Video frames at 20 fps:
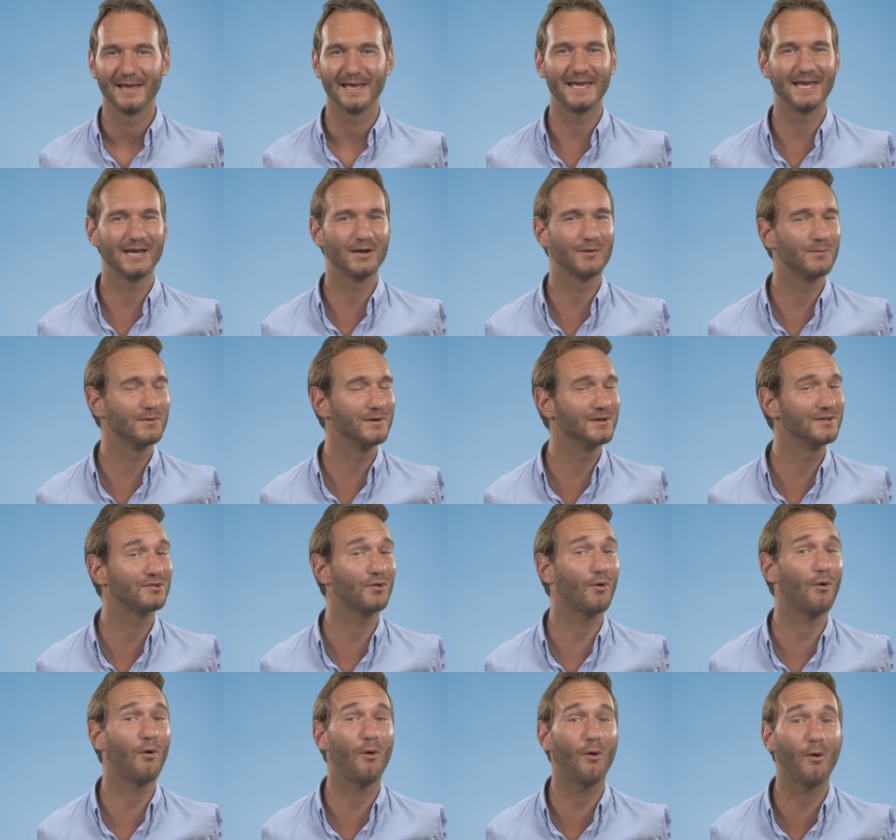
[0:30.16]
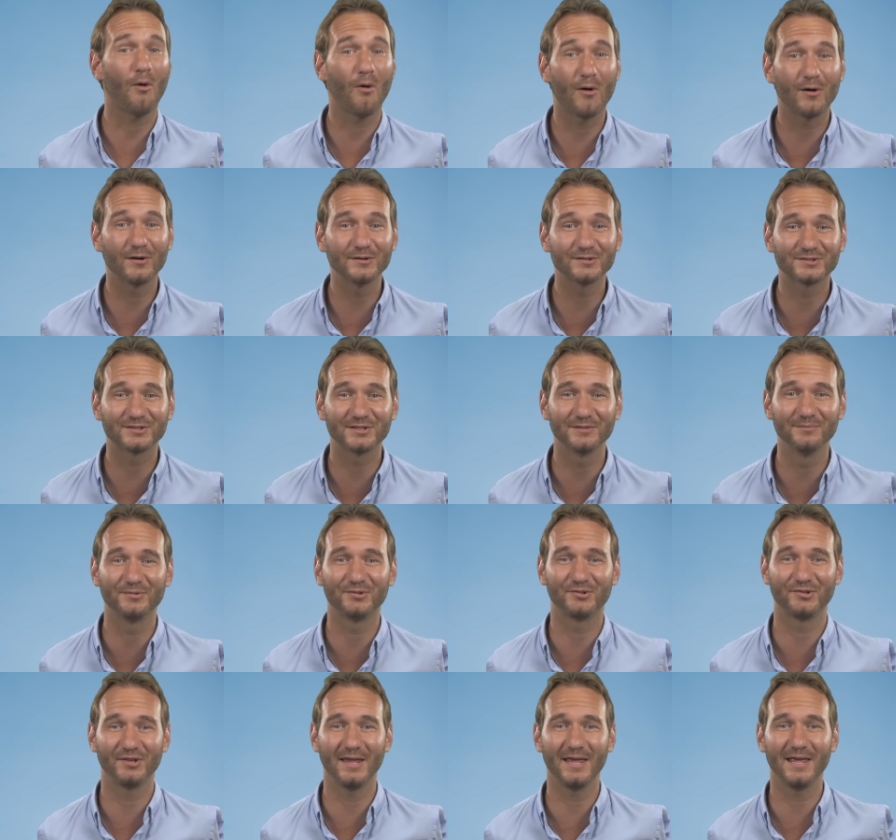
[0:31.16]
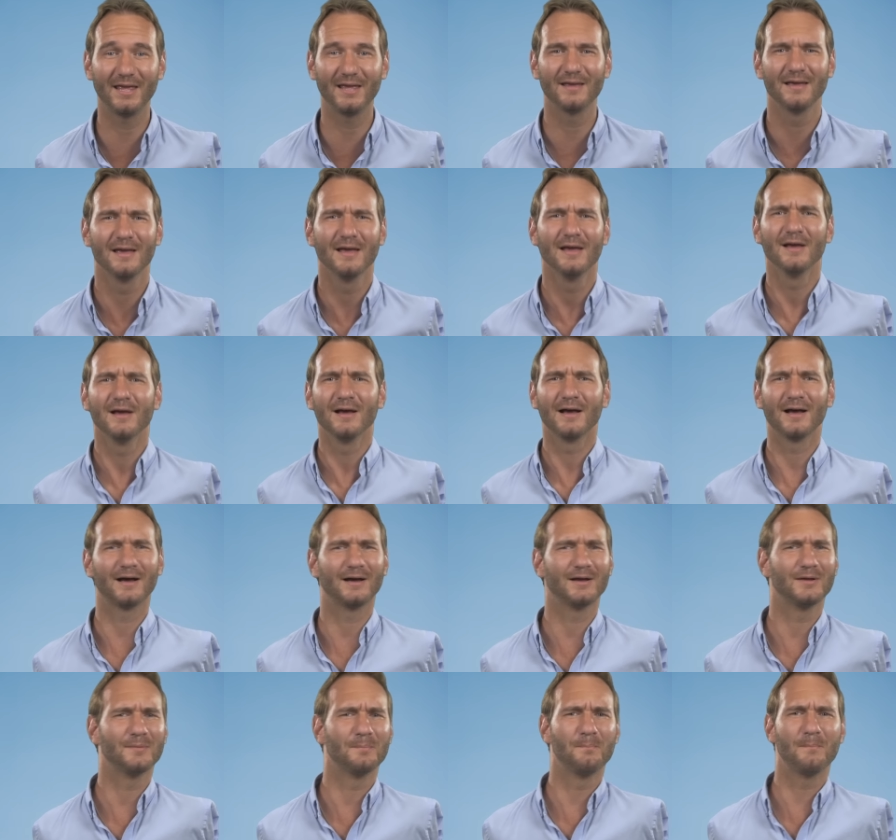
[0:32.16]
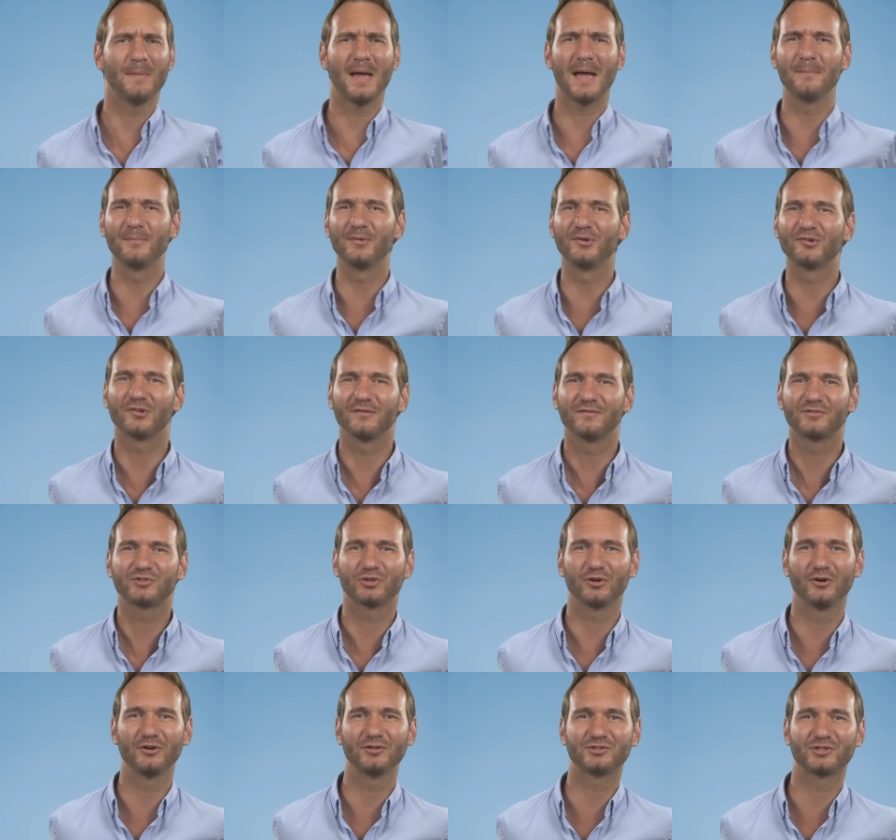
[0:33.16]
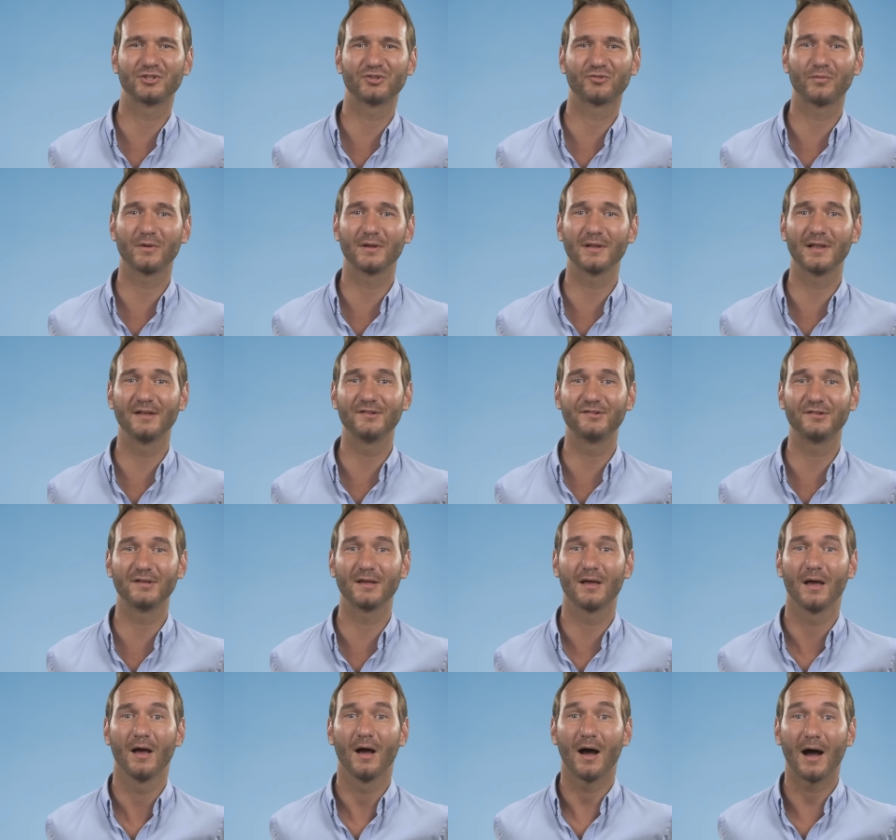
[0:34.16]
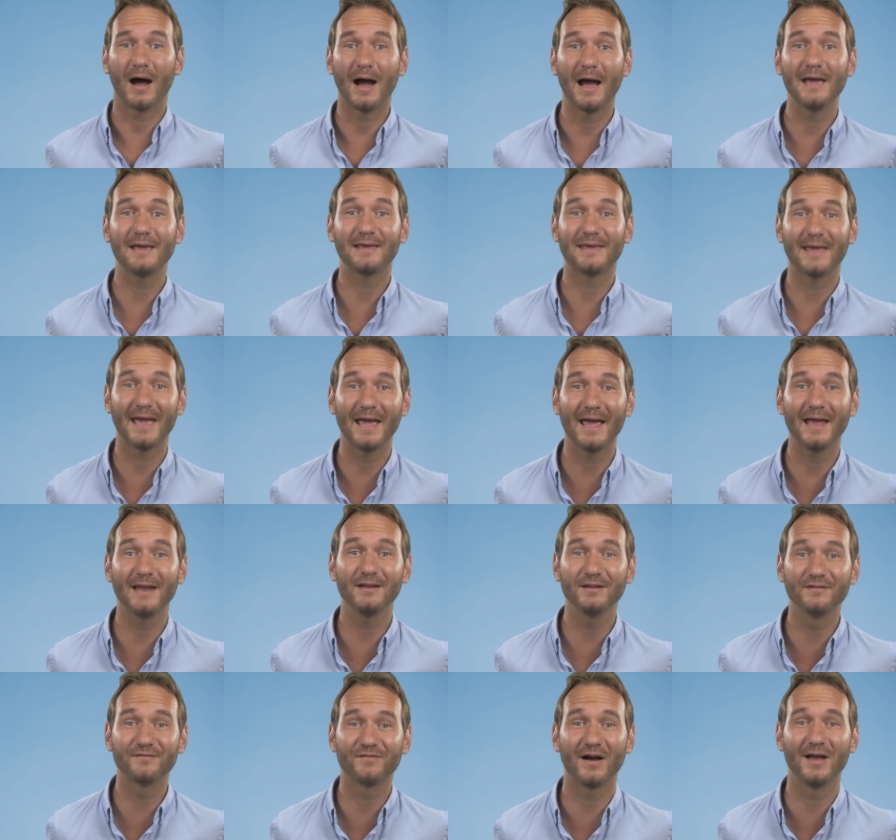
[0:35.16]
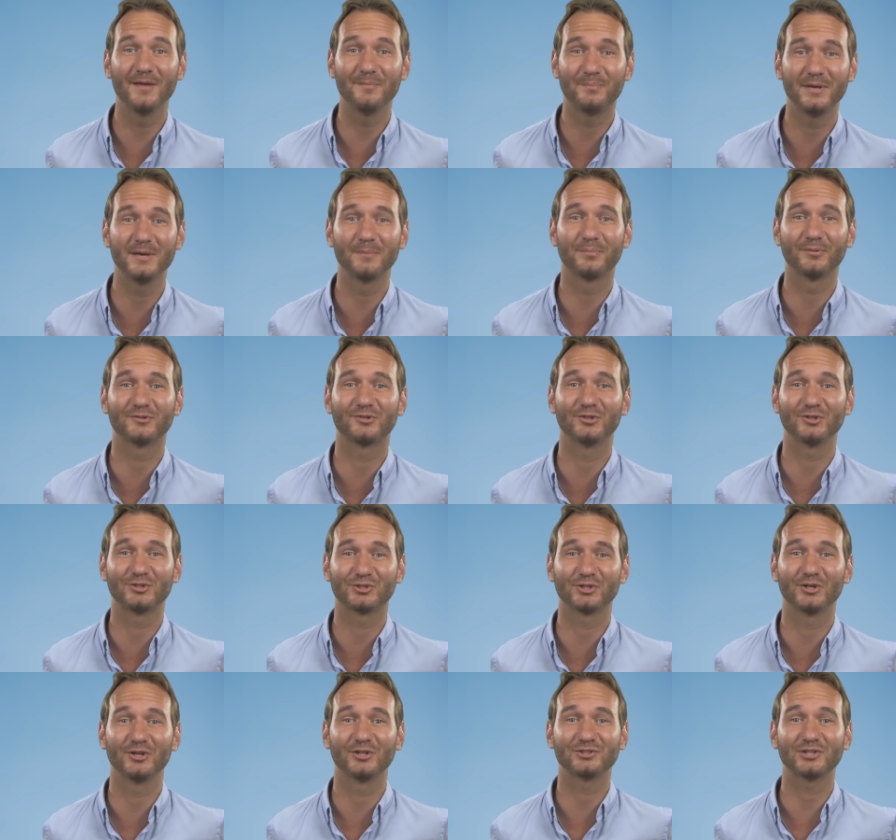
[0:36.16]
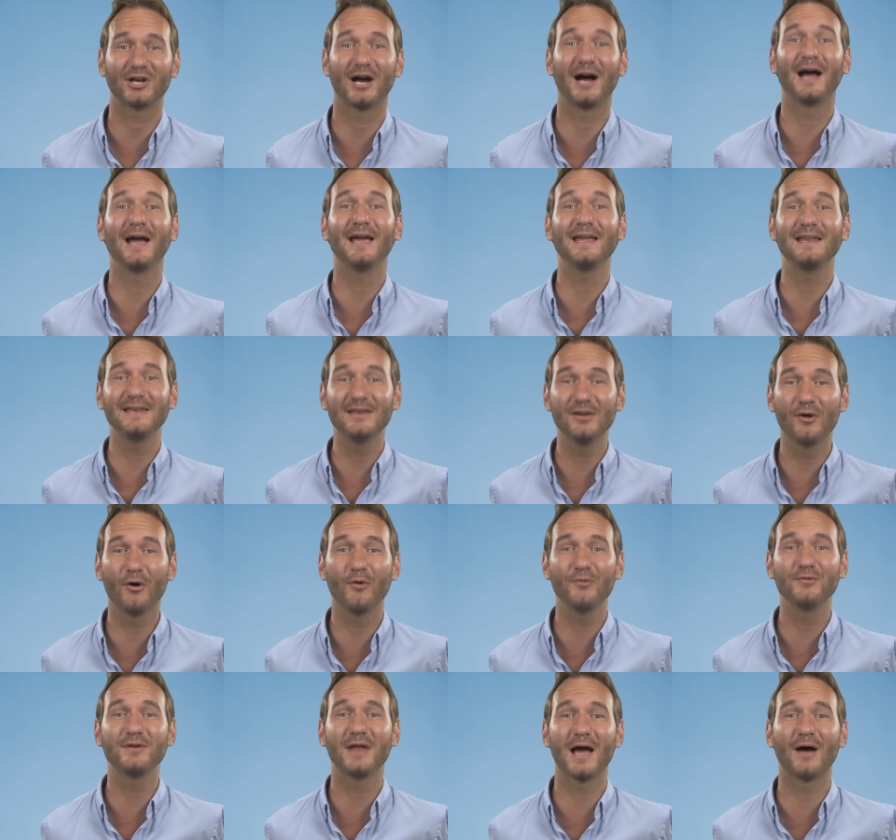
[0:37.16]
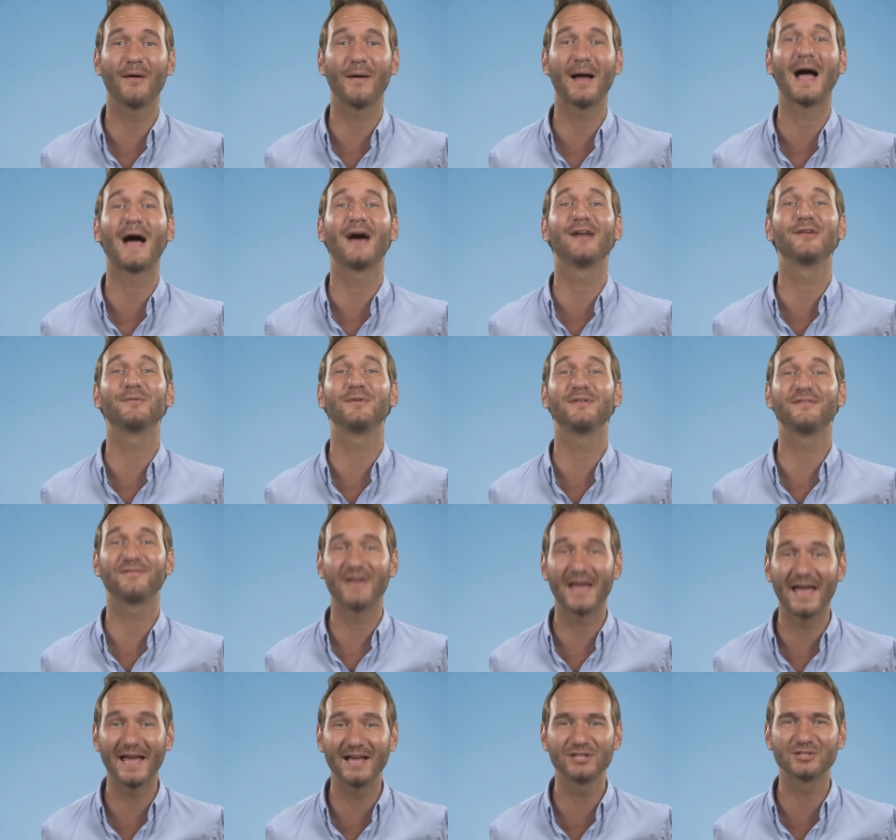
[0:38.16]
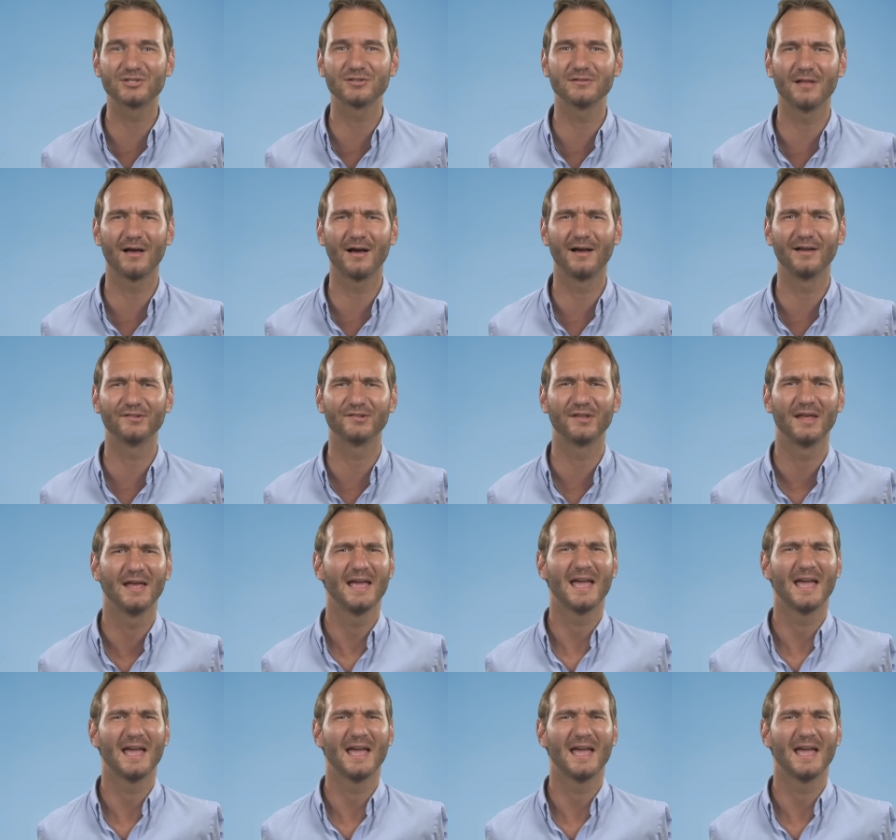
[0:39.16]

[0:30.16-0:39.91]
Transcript: It was awesome seeing uh, members of churches realizing I can invite people to church. I know now how to evangelize